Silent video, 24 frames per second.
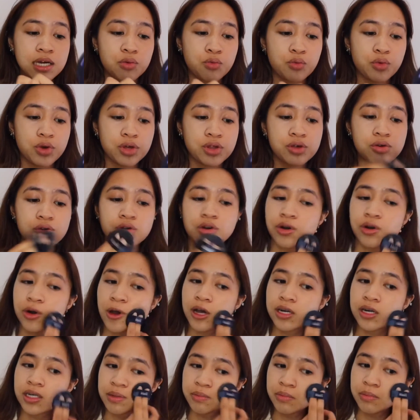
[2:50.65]
whether or
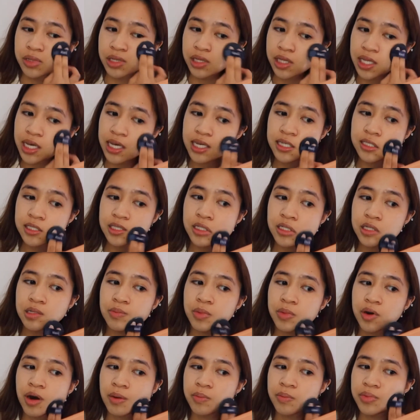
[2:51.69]
not it blends
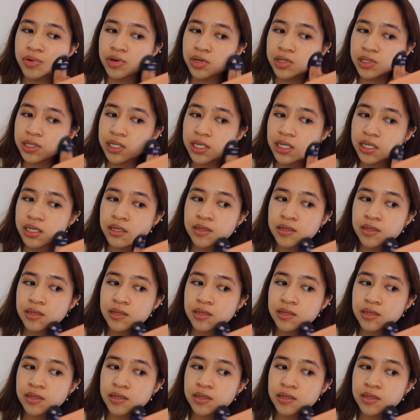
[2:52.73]
properly.